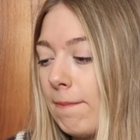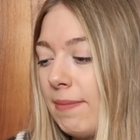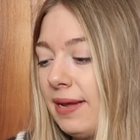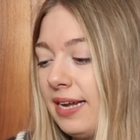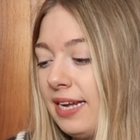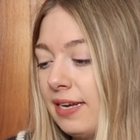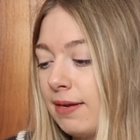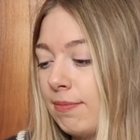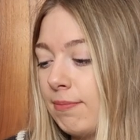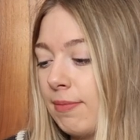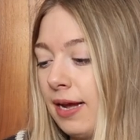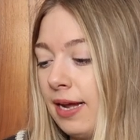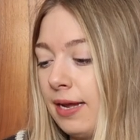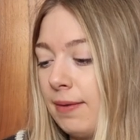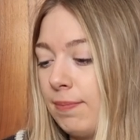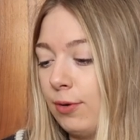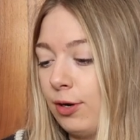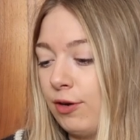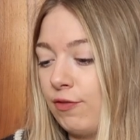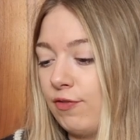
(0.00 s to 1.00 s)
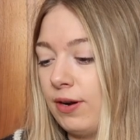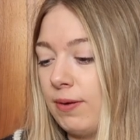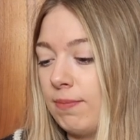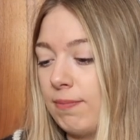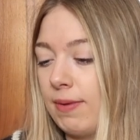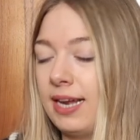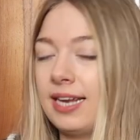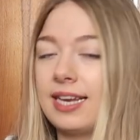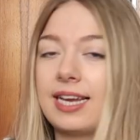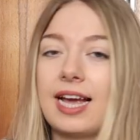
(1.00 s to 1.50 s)
me and my boyfriend
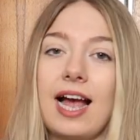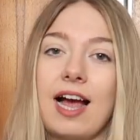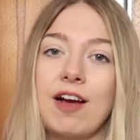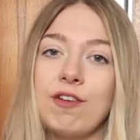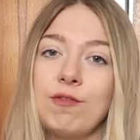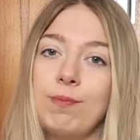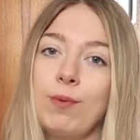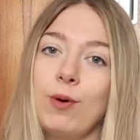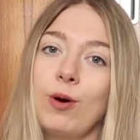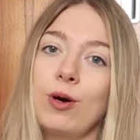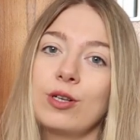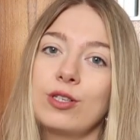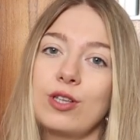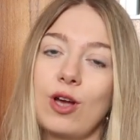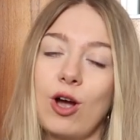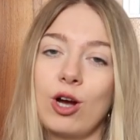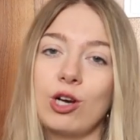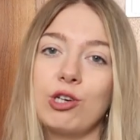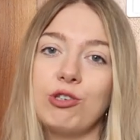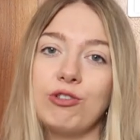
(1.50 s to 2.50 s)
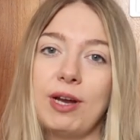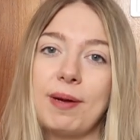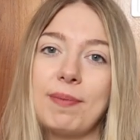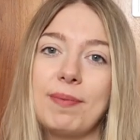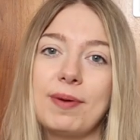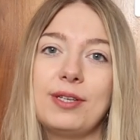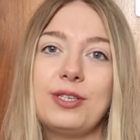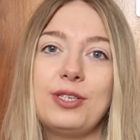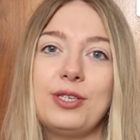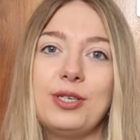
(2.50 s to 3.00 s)
Mike have booked our trip
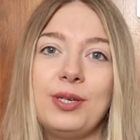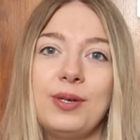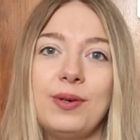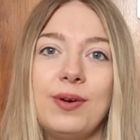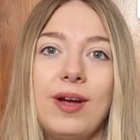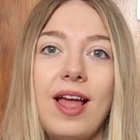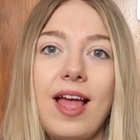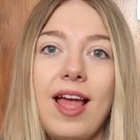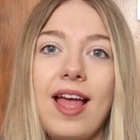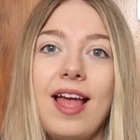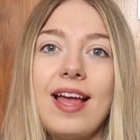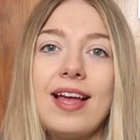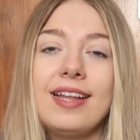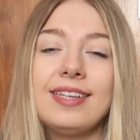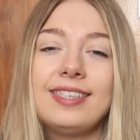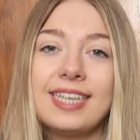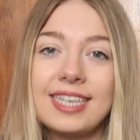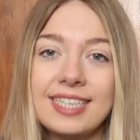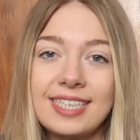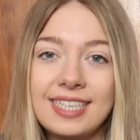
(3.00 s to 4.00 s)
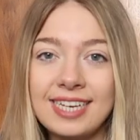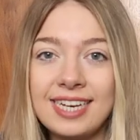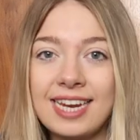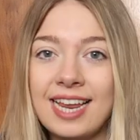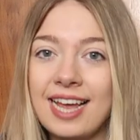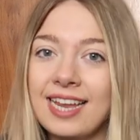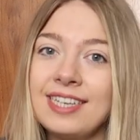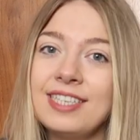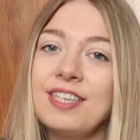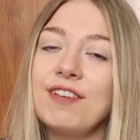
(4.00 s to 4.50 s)
to
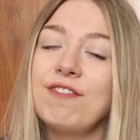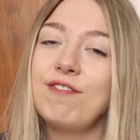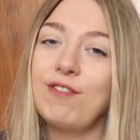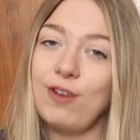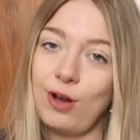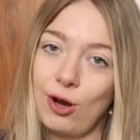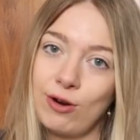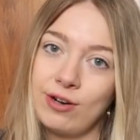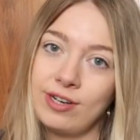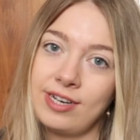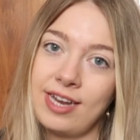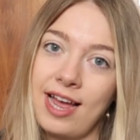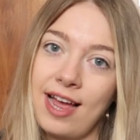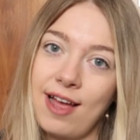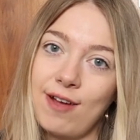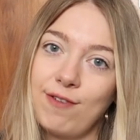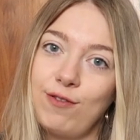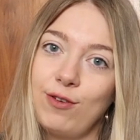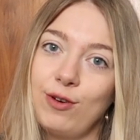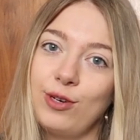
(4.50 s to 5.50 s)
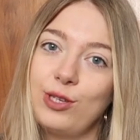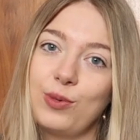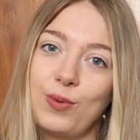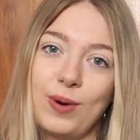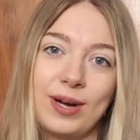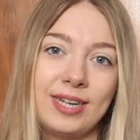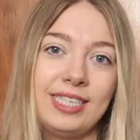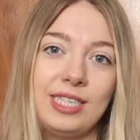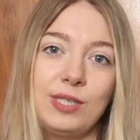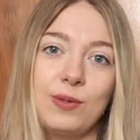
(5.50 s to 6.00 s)
Disneyland, Florida for
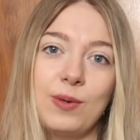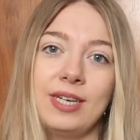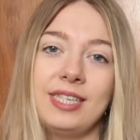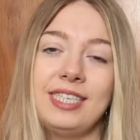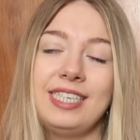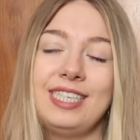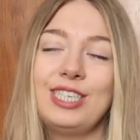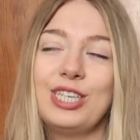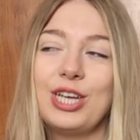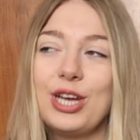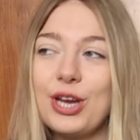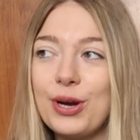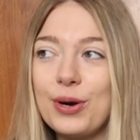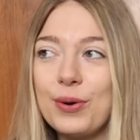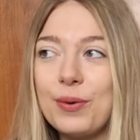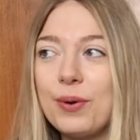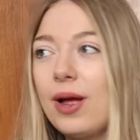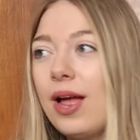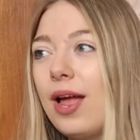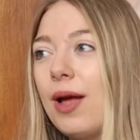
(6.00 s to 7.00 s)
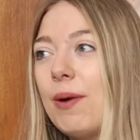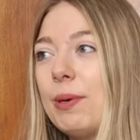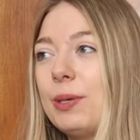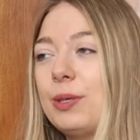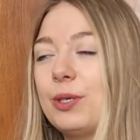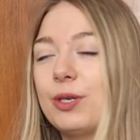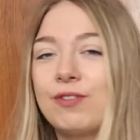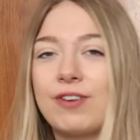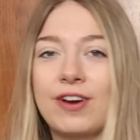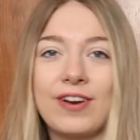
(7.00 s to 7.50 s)
2022,
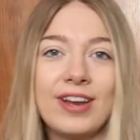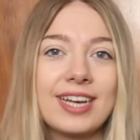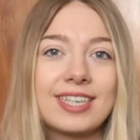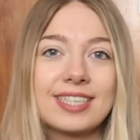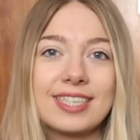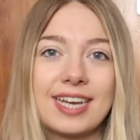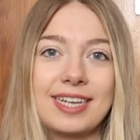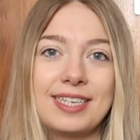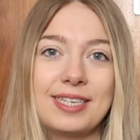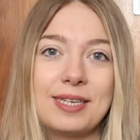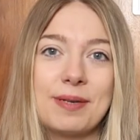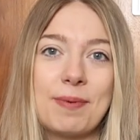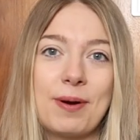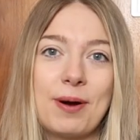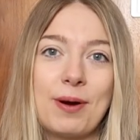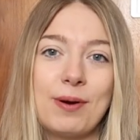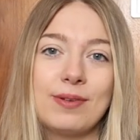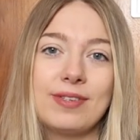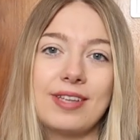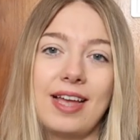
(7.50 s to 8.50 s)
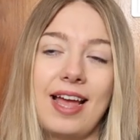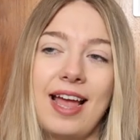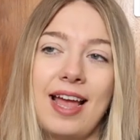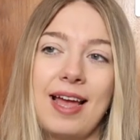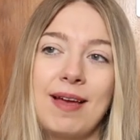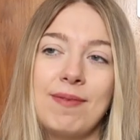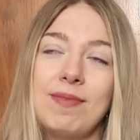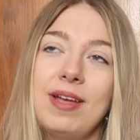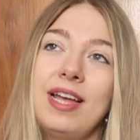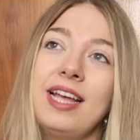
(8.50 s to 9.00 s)
which we're very excited about.
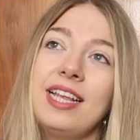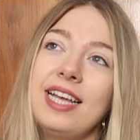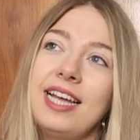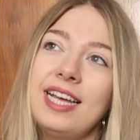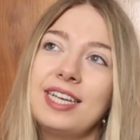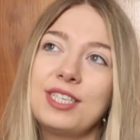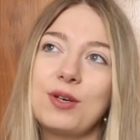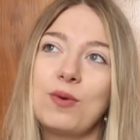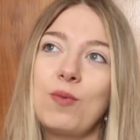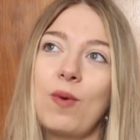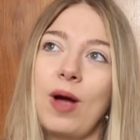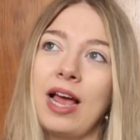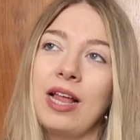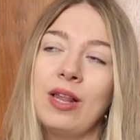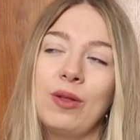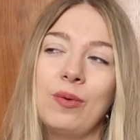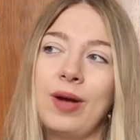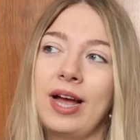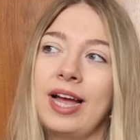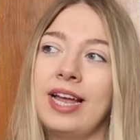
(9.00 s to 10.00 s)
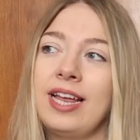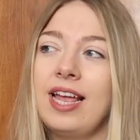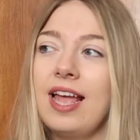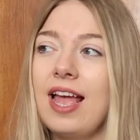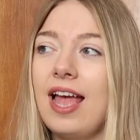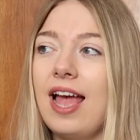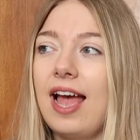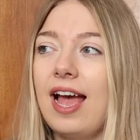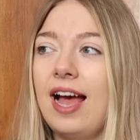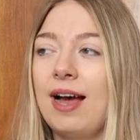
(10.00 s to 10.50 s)
It is a while away
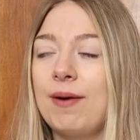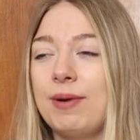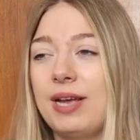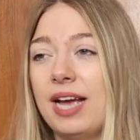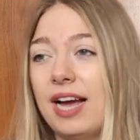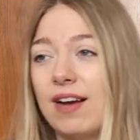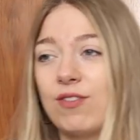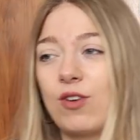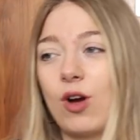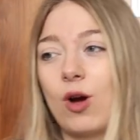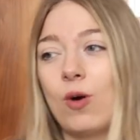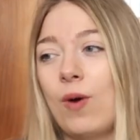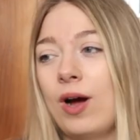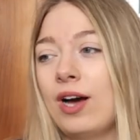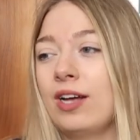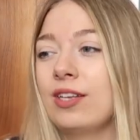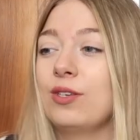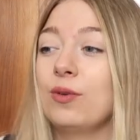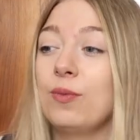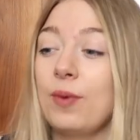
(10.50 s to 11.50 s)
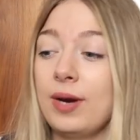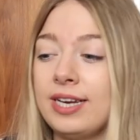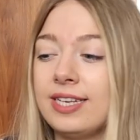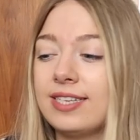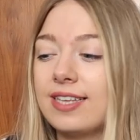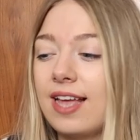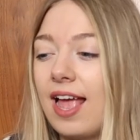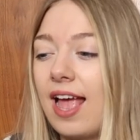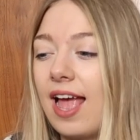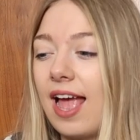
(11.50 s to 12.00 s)
and we have got a while to
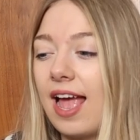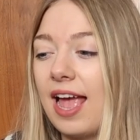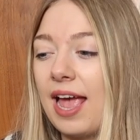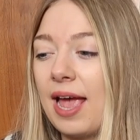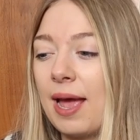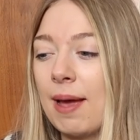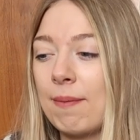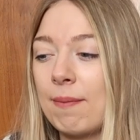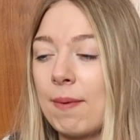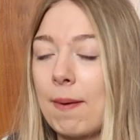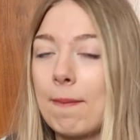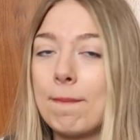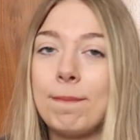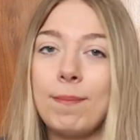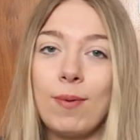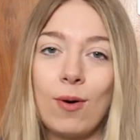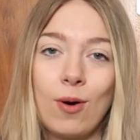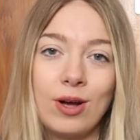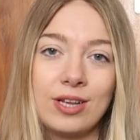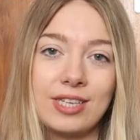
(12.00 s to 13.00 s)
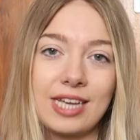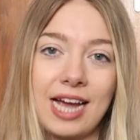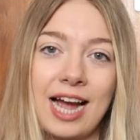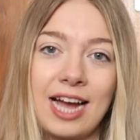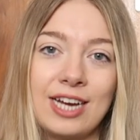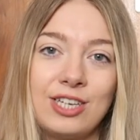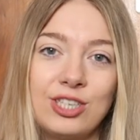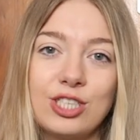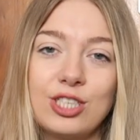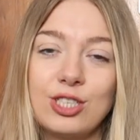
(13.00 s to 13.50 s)
wait. But
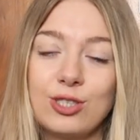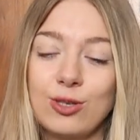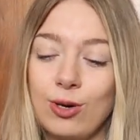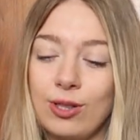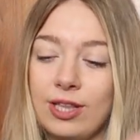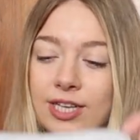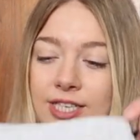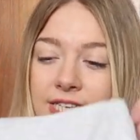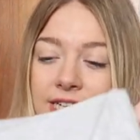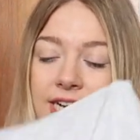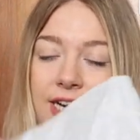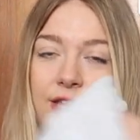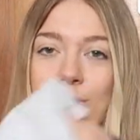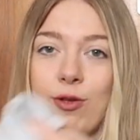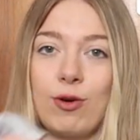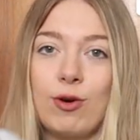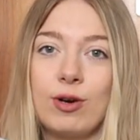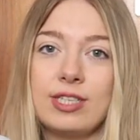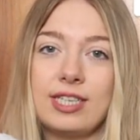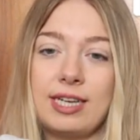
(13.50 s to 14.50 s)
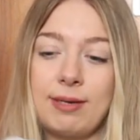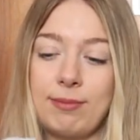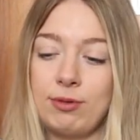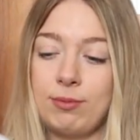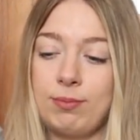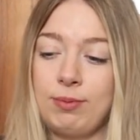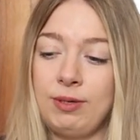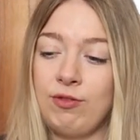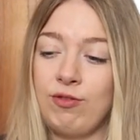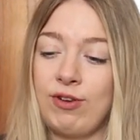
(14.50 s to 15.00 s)
I just saw this and I thought it
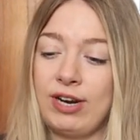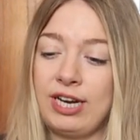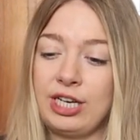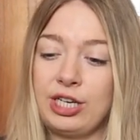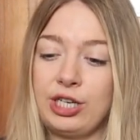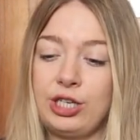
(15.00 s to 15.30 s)
would be really